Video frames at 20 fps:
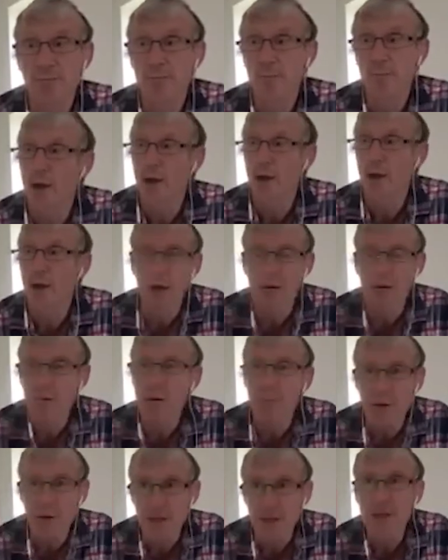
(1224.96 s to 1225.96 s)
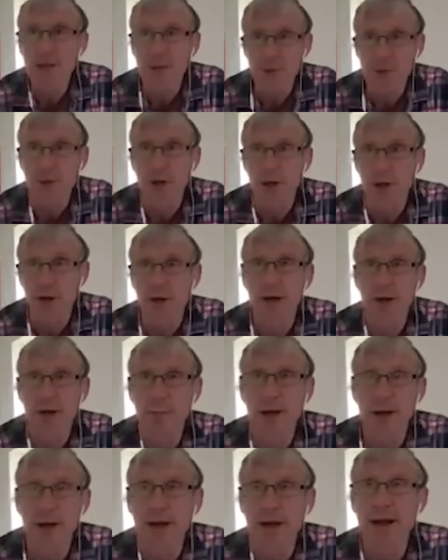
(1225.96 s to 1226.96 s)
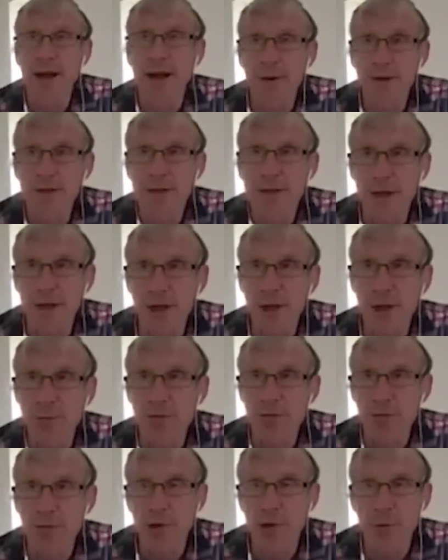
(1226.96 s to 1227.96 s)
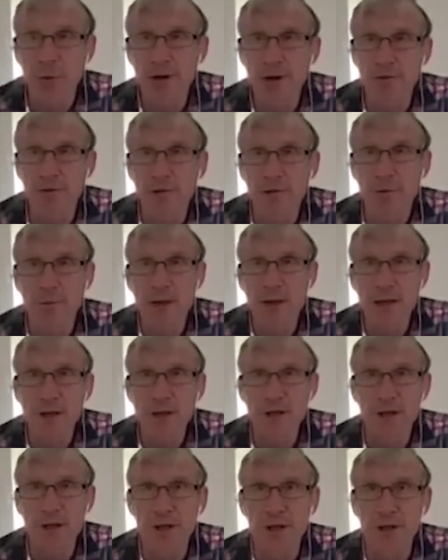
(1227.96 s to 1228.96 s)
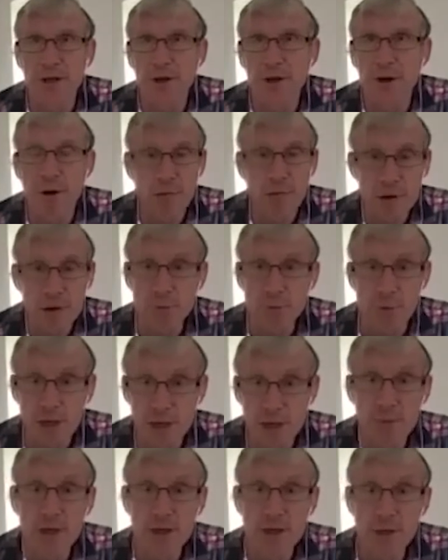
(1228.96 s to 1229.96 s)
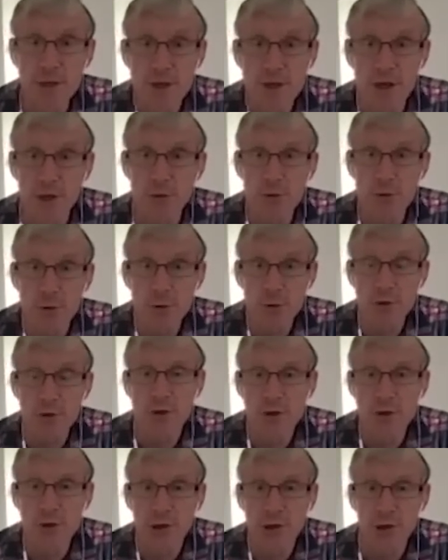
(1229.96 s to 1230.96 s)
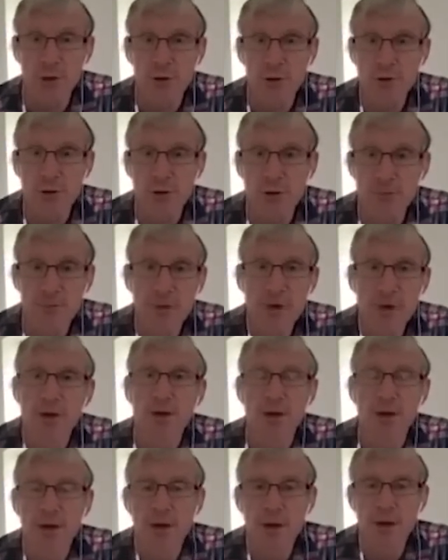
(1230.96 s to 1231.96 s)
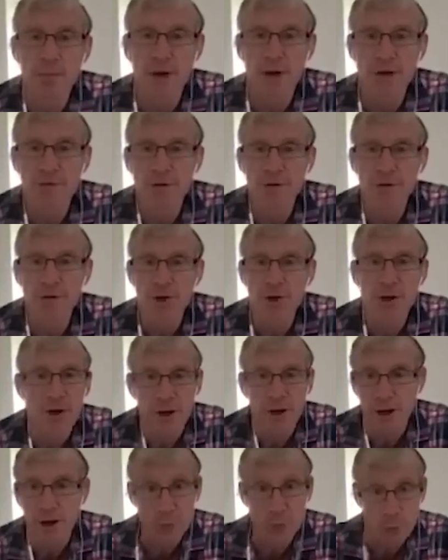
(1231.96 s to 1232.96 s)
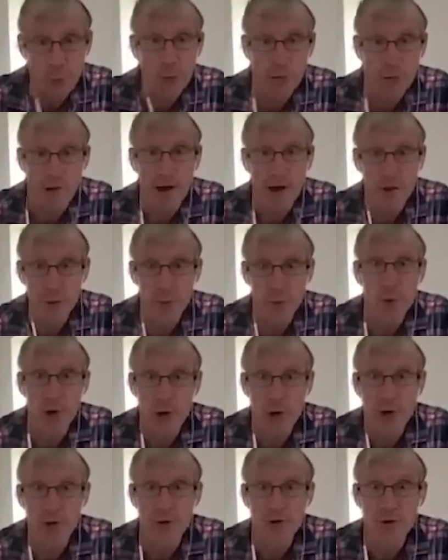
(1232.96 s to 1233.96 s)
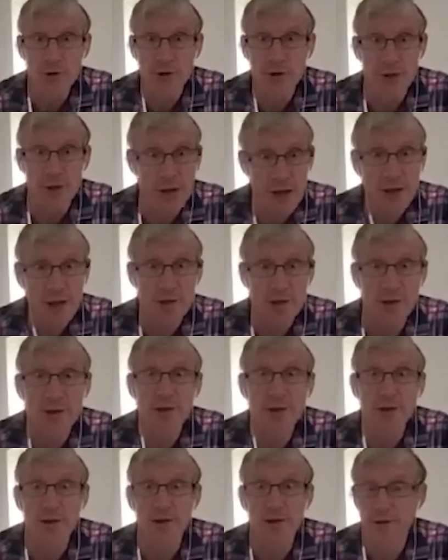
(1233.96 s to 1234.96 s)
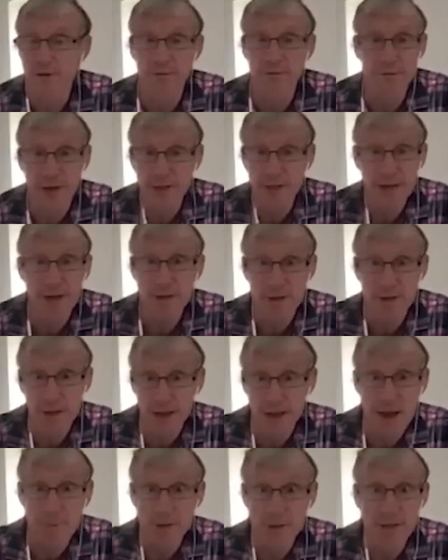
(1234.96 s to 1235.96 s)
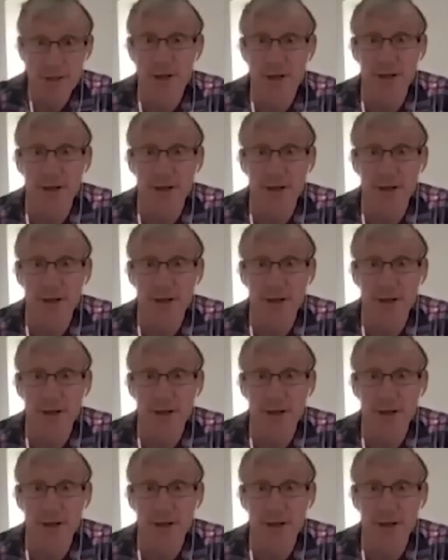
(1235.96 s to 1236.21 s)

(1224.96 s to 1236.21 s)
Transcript: I can remember years ago, I had about an hour to kill before I went for a meeting at RSPB's headquarters at the lodge in Bedfordshire, and I had a walk around the woodlands and the heathland, and fantastic habitat.